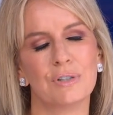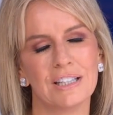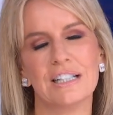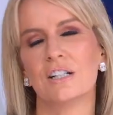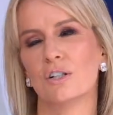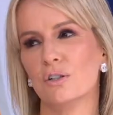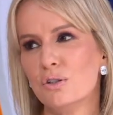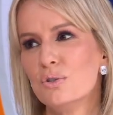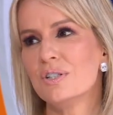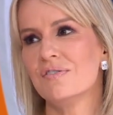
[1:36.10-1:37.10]
really
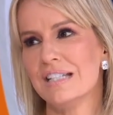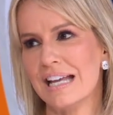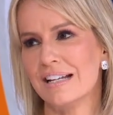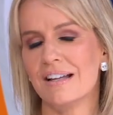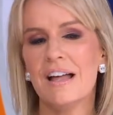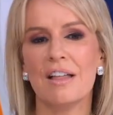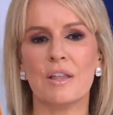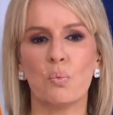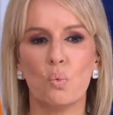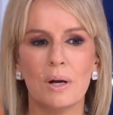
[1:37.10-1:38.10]
conclusive data
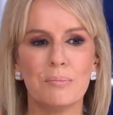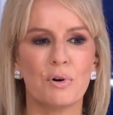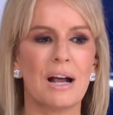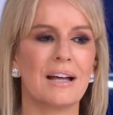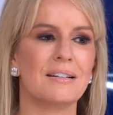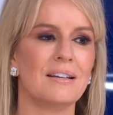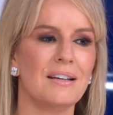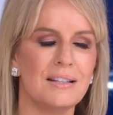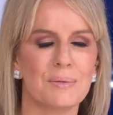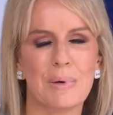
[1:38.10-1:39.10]
that one brand
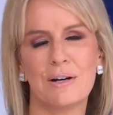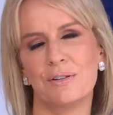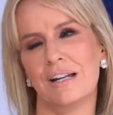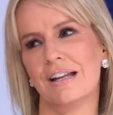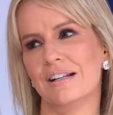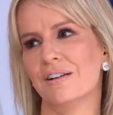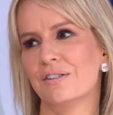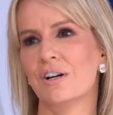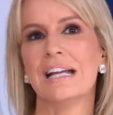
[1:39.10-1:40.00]
is better than any other